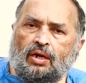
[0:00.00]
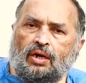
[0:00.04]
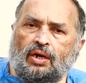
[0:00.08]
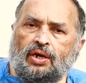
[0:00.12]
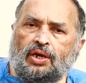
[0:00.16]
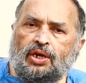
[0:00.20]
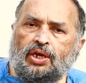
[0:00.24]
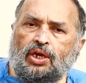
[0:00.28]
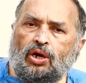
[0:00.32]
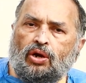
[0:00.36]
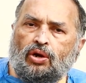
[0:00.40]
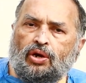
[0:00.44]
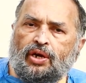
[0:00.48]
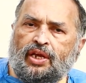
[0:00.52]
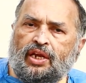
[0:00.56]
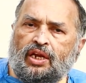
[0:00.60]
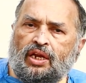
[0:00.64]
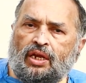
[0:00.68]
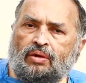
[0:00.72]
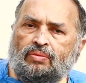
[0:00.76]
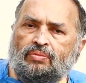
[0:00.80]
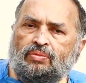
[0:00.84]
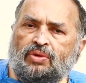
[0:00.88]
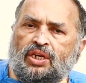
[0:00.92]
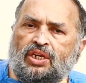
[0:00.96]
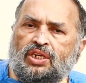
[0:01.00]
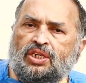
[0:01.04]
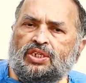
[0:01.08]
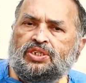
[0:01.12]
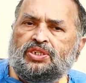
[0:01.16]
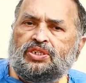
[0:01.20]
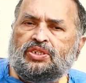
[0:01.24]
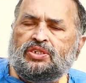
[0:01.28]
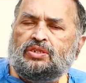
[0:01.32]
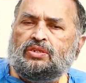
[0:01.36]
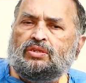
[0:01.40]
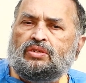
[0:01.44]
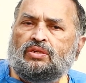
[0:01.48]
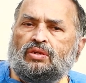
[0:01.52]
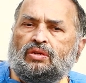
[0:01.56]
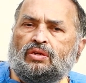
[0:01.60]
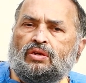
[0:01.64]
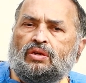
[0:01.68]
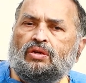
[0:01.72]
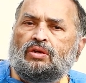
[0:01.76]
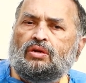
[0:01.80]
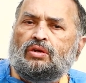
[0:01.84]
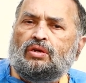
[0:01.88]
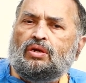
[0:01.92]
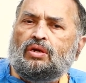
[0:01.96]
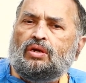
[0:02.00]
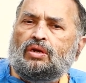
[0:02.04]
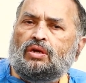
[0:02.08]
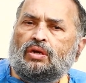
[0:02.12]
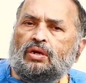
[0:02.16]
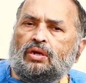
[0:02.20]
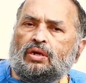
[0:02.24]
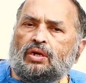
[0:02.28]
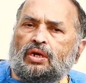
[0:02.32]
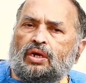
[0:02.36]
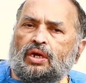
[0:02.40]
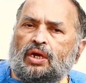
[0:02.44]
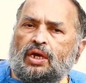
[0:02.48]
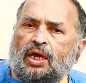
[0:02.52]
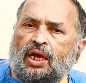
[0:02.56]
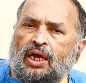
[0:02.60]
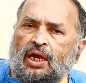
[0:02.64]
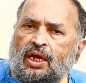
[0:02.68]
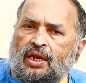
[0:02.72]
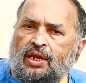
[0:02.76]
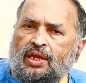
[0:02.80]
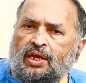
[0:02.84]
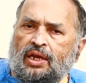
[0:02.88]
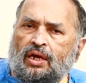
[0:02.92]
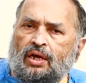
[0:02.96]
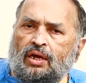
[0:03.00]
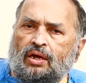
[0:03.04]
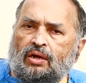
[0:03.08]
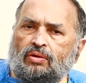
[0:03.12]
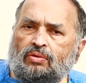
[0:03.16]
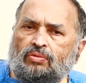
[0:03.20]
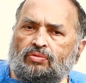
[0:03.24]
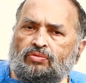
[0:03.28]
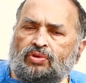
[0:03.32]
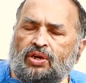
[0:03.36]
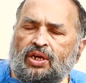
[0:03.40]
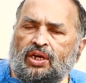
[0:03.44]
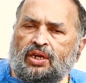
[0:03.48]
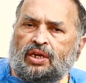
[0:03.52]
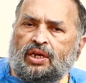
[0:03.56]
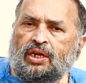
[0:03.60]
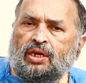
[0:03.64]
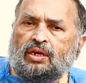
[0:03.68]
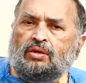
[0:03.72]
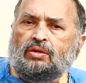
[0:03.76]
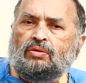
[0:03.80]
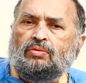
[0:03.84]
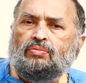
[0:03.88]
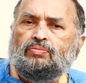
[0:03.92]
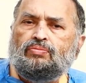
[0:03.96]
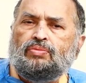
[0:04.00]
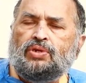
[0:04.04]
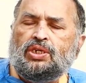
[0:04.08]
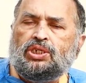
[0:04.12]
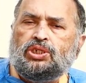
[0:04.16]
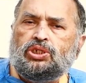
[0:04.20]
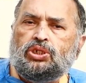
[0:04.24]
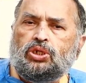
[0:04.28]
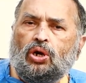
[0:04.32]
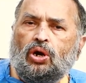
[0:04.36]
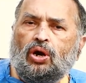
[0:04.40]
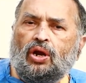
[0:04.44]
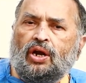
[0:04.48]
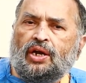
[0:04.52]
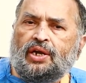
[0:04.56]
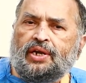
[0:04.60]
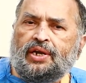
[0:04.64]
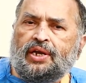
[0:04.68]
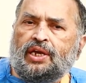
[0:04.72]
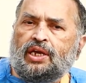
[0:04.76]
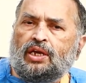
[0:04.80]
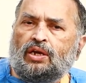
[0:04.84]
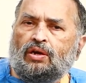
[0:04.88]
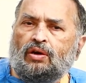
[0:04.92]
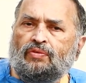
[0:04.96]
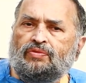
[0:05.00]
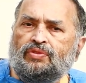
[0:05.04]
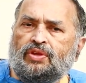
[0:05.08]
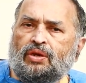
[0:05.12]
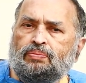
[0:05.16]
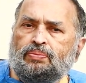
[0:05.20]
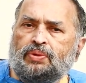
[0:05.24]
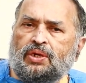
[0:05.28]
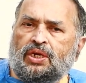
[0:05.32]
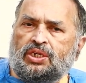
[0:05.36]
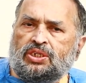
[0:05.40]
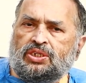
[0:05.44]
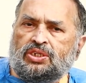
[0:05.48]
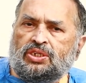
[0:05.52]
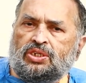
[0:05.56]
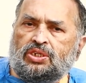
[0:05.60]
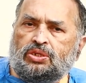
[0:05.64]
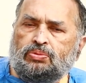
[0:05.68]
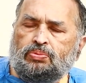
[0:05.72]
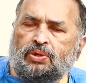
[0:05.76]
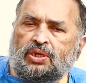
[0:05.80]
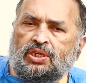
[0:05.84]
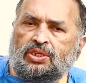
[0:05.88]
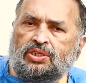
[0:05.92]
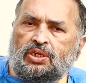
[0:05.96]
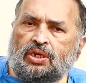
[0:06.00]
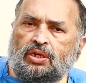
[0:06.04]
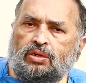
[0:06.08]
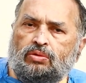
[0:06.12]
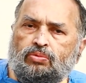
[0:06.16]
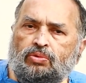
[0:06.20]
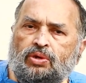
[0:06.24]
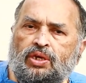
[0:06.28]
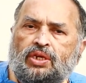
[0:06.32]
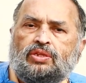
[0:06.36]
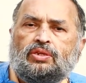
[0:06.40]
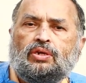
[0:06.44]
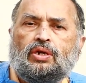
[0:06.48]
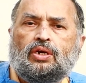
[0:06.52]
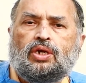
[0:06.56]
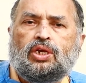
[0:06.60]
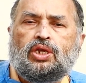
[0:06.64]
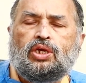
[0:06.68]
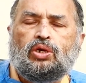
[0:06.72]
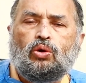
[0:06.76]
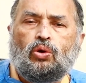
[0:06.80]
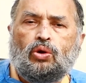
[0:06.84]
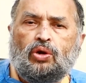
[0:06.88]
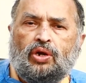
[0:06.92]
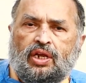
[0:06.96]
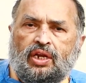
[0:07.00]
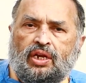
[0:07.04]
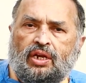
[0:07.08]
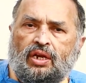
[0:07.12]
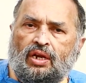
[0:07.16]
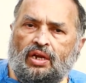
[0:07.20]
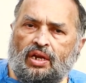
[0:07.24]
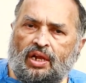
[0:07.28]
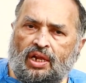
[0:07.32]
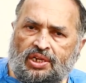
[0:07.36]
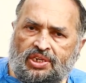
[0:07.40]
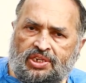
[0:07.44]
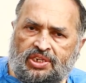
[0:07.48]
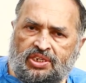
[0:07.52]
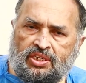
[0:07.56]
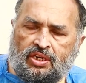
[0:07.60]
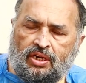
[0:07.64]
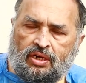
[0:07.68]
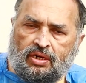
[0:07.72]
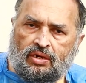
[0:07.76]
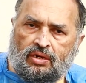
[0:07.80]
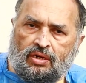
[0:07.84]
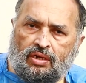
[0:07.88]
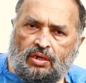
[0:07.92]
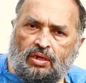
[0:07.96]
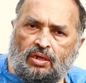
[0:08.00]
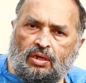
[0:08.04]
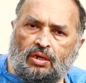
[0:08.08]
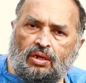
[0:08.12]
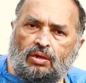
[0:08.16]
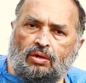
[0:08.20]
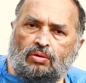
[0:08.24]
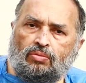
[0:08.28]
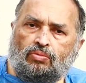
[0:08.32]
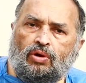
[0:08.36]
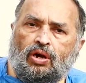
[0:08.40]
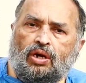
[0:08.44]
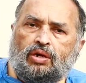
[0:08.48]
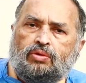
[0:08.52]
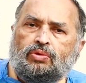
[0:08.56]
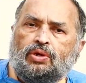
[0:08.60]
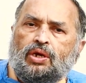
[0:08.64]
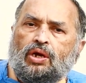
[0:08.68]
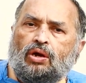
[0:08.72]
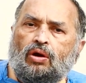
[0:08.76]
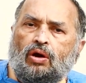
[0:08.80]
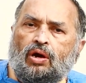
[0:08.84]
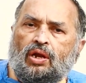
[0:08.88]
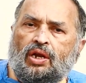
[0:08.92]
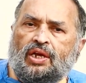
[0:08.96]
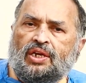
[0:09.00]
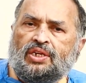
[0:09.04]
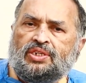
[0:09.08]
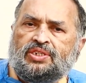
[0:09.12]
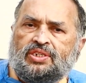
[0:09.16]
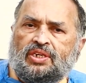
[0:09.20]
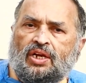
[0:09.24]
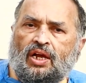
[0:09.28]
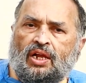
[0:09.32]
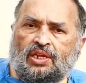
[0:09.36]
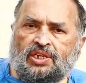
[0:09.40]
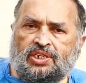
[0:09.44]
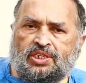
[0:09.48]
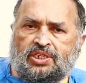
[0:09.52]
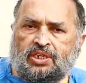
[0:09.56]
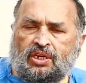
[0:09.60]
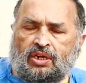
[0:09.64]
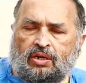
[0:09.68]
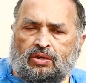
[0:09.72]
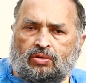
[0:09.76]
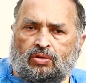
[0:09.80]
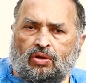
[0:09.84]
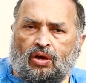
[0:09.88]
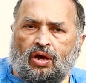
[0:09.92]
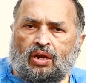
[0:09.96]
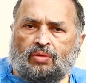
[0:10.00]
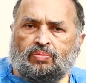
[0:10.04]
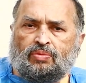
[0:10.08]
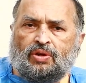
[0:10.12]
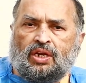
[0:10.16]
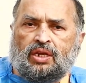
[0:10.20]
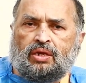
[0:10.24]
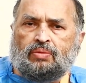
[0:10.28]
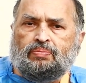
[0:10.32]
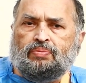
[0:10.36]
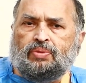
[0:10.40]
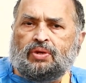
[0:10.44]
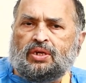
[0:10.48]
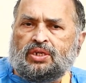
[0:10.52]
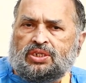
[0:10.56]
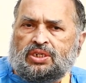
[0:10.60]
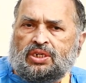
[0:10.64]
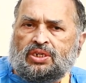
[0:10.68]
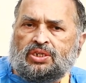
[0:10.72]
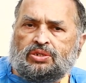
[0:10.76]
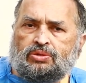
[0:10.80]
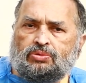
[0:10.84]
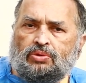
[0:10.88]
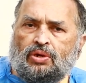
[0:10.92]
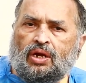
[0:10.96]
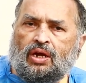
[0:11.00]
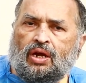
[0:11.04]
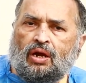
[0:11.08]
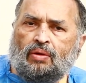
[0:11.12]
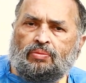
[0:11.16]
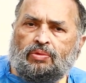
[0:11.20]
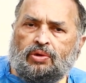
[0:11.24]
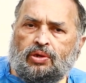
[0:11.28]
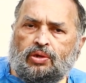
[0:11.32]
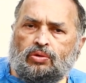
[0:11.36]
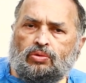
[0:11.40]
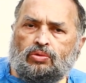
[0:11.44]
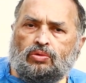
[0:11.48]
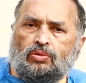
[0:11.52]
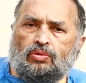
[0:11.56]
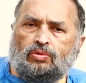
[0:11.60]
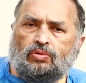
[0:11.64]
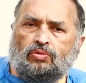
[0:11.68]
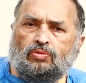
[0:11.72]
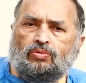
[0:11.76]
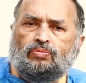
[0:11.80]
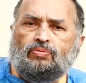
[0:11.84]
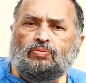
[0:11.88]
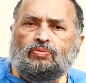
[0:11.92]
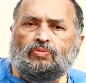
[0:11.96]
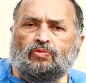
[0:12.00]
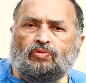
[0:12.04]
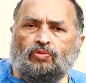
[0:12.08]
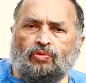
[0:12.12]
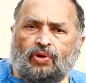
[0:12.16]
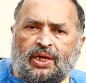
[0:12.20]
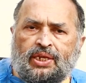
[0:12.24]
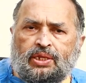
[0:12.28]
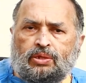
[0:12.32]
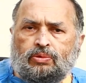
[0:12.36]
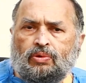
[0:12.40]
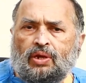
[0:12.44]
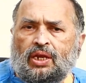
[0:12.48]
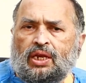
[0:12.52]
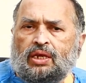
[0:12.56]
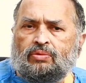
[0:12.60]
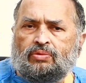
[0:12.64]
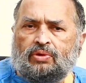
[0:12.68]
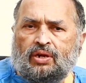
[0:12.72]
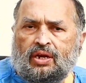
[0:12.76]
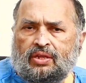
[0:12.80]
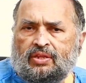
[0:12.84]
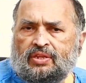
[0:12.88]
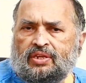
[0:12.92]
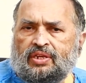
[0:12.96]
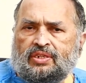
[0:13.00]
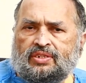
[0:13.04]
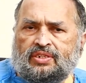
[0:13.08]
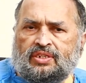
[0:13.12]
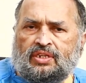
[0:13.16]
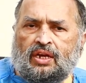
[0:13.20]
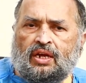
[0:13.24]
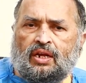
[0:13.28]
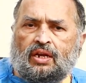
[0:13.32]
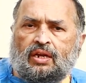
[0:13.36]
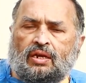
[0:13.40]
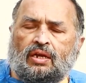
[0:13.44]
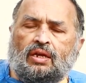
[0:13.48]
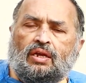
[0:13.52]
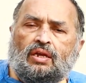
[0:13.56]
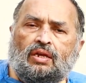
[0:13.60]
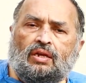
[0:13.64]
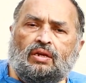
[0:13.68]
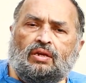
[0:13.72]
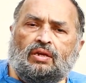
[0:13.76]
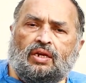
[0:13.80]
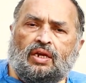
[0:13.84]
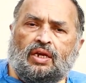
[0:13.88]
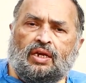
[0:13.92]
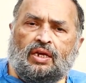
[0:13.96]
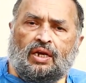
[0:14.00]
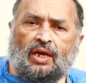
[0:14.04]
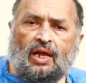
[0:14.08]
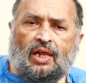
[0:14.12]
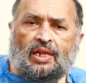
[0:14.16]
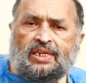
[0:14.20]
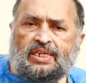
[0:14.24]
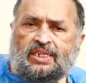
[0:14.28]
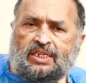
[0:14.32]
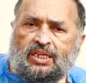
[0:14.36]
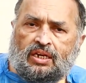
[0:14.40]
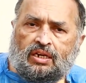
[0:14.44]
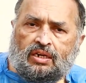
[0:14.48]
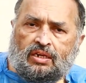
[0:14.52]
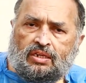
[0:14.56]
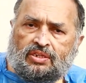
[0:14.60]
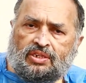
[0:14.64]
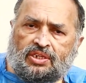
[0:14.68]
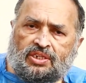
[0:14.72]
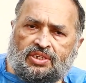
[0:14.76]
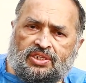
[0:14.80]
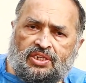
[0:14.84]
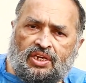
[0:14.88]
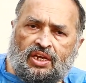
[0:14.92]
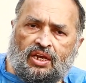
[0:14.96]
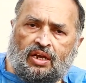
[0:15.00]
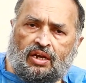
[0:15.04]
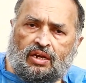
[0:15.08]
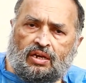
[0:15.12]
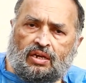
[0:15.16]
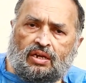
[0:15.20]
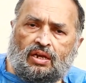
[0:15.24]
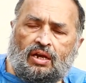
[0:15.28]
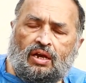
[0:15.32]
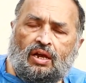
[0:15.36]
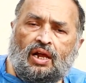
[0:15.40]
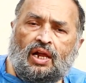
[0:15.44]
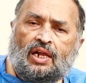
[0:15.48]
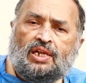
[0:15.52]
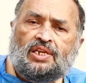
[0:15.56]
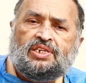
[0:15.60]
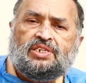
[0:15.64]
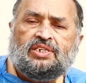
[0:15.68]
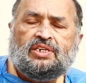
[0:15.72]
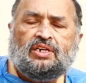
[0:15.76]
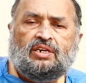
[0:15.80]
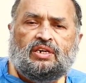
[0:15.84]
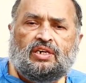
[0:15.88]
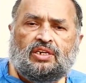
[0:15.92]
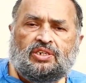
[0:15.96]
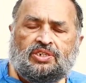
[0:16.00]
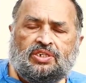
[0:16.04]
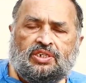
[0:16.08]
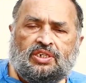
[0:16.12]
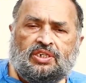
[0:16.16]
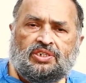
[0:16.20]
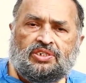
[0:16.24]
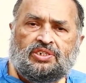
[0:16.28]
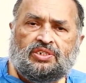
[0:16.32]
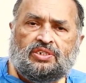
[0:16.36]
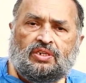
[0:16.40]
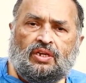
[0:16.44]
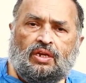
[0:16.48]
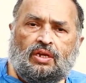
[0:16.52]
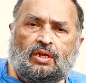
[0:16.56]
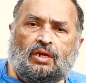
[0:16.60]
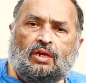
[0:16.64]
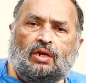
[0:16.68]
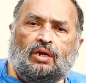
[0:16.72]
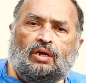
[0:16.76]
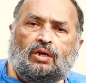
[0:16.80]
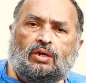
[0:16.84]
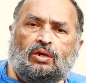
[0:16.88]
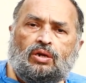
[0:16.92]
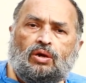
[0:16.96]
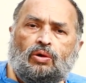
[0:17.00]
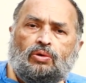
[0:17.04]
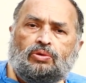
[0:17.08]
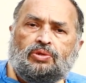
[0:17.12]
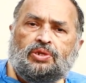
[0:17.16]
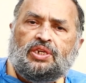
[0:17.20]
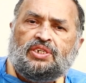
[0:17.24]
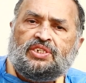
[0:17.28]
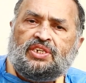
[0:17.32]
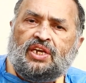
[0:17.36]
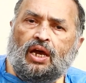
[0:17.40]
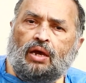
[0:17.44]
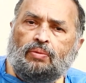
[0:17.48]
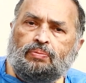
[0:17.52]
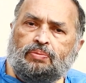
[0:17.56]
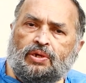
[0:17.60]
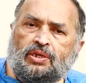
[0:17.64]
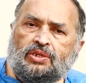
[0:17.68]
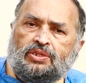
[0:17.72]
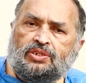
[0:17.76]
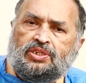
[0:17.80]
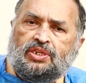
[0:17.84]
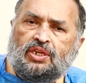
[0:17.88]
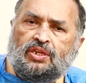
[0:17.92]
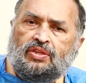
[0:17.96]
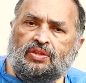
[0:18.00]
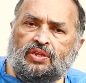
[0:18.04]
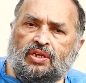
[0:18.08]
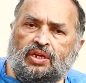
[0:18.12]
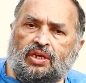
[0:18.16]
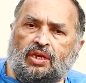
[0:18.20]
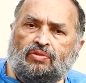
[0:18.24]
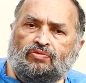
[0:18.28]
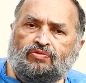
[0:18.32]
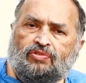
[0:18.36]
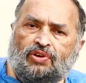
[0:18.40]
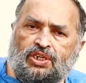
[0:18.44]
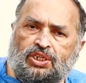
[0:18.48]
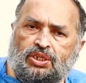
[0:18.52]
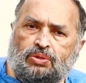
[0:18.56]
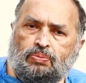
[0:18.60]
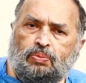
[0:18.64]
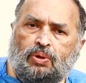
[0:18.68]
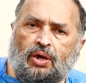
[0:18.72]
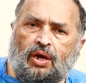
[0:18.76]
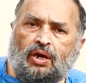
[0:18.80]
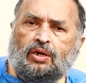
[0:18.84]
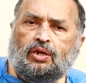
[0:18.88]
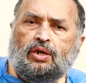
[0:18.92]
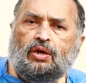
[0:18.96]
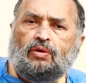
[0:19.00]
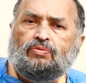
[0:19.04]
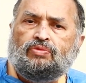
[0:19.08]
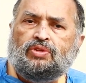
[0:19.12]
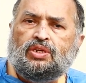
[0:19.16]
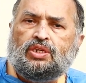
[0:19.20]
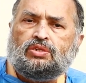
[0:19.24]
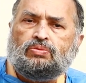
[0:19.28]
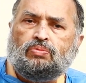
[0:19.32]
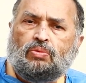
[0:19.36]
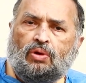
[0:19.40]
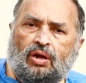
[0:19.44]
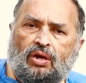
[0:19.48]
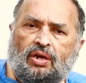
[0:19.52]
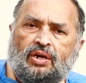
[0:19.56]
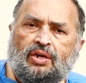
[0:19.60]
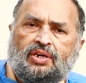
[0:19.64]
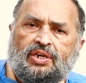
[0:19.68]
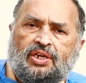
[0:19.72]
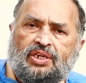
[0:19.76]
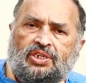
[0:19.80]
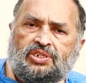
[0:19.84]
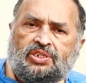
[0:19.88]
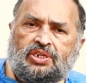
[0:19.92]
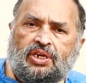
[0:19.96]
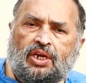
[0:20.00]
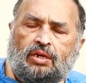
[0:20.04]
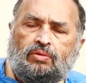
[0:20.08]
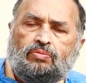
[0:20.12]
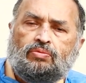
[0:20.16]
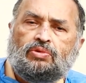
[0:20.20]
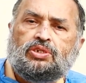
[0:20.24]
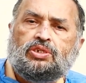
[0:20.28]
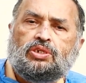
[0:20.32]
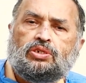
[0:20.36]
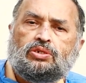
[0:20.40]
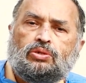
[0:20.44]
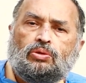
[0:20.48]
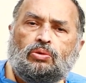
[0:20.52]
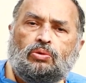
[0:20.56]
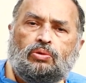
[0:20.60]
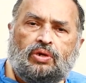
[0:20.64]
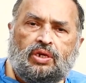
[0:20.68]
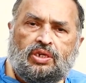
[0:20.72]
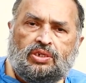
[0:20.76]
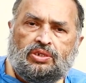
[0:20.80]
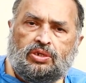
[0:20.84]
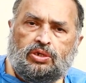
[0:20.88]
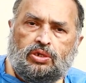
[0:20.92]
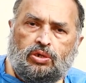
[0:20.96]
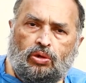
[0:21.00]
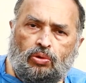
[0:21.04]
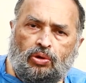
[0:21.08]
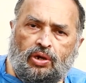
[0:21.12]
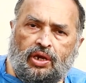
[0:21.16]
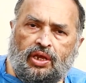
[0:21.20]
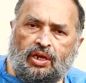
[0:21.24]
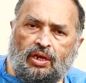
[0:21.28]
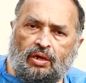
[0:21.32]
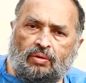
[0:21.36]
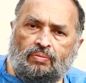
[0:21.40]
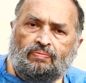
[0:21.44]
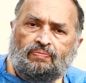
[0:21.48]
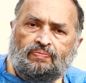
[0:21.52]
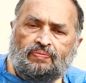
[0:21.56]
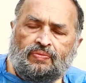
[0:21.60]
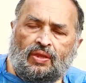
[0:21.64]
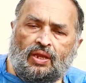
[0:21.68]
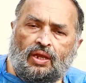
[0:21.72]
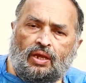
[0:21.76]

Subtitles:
Duodenum is area wherein majority of the patients present with duodenal ulcer, what we call as ulcer. Normally patients will come to you, vaitvali varudhu sir, enakku ulcer irukku sir, ulcer disease. Now this happens in the first part of the small intestine, which is known as duodenum,